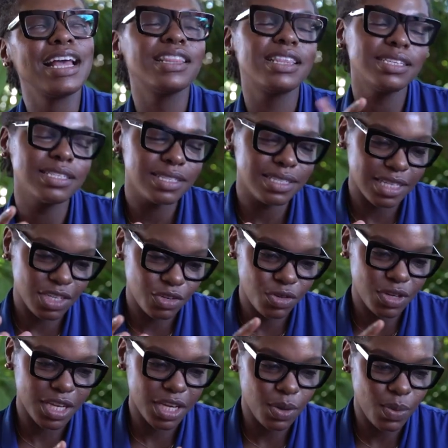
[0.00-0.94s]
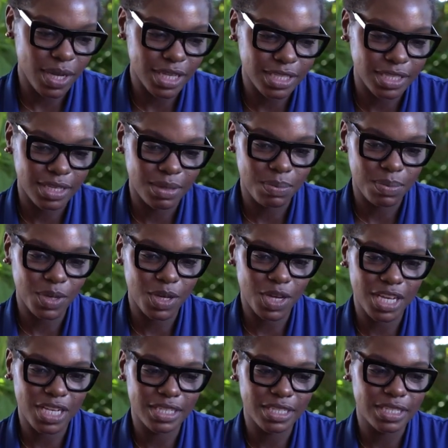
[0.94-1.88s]
this is a tricky question
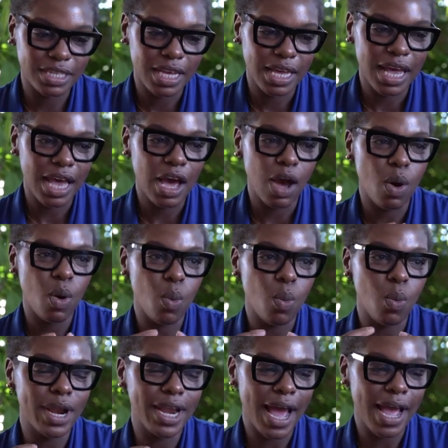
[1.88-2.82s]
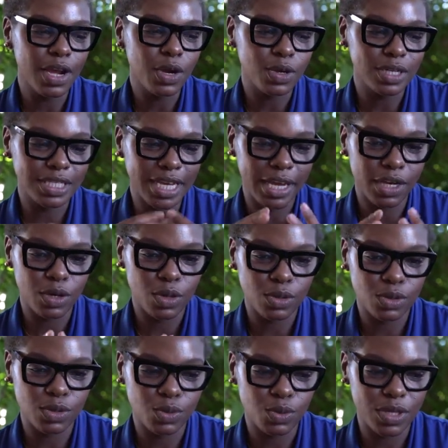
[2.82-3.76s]
because when I got
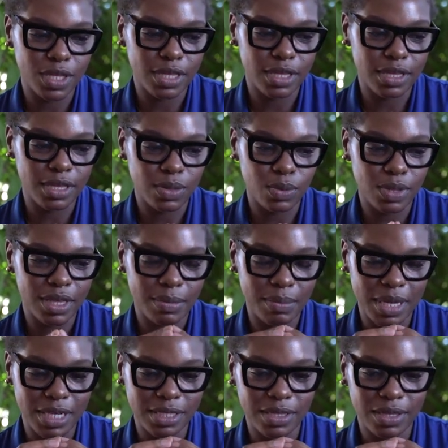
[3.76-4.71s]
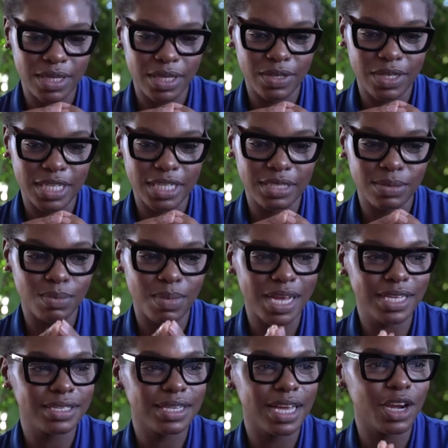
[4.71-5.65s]
diagnosed with, with a mental illness,
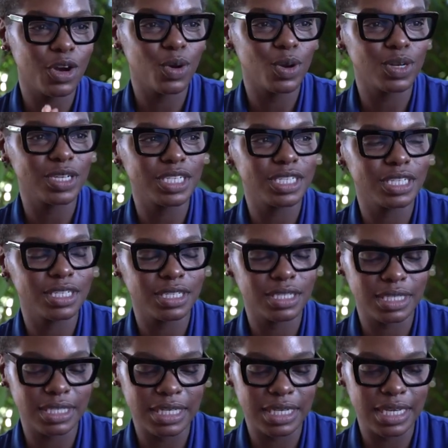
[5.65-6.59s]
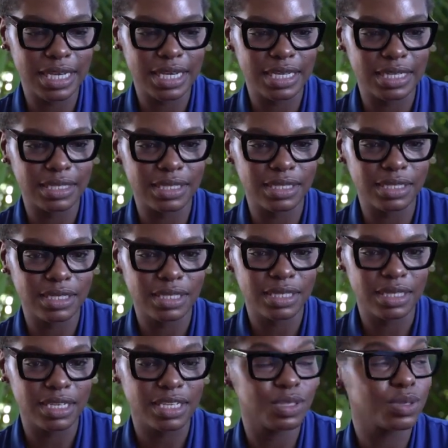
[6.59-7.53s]
my psychologist is
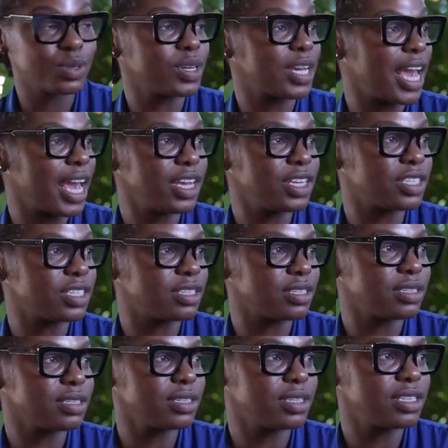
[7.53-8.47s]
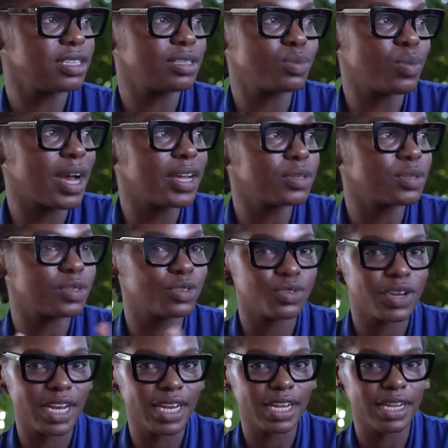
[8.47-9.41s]
is Caucasian, he's white
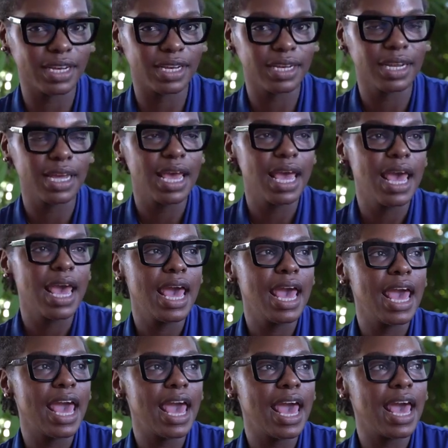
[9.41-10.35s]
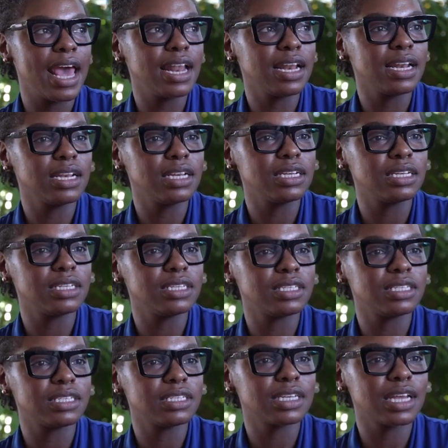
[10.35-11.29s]
Australian. Mm.
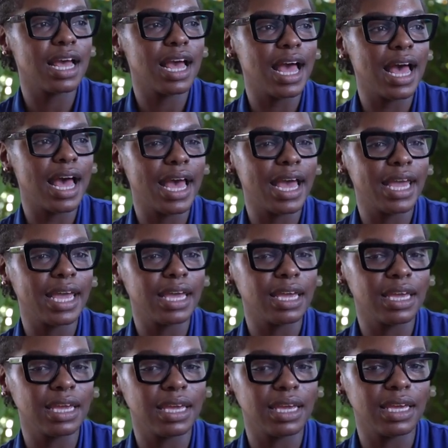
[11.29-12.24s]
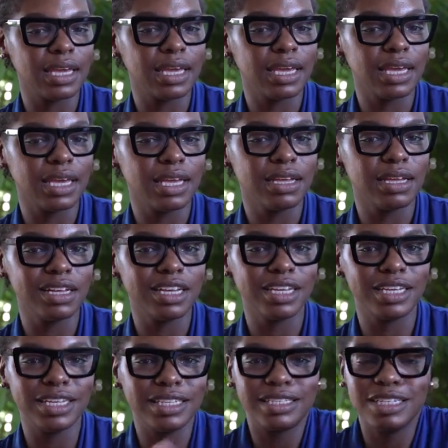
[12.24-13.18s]
And I
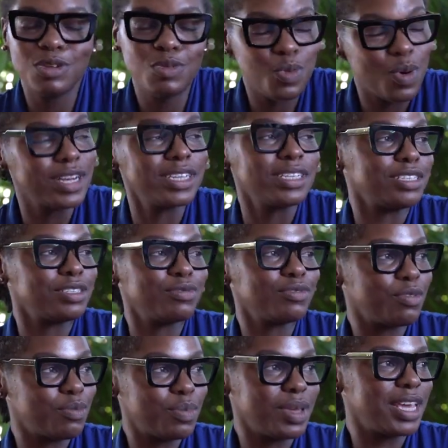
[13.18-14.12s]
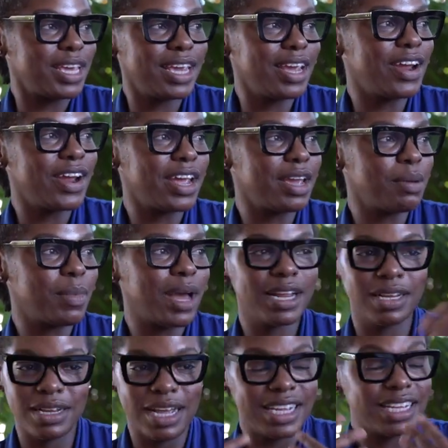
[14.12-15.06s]
he did wonders for me. Here I am.
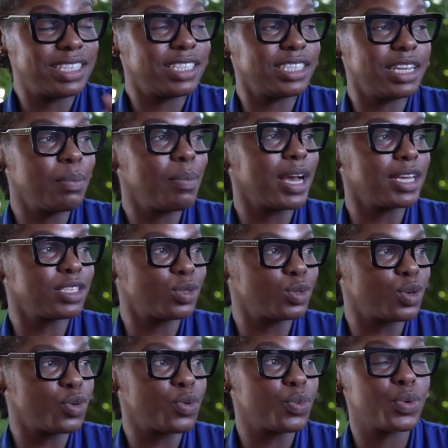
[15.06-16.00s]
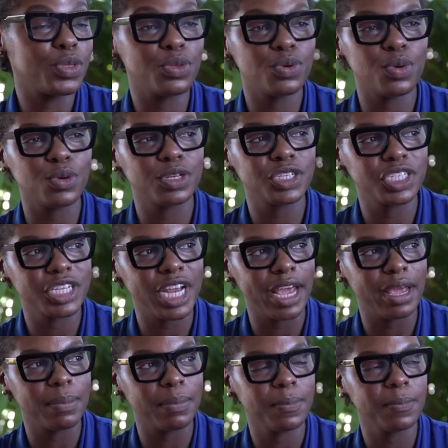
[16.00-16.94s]
I, I can share my story with no mm.
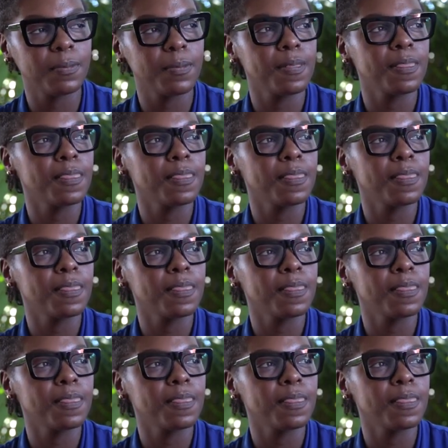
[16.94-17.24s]
shame.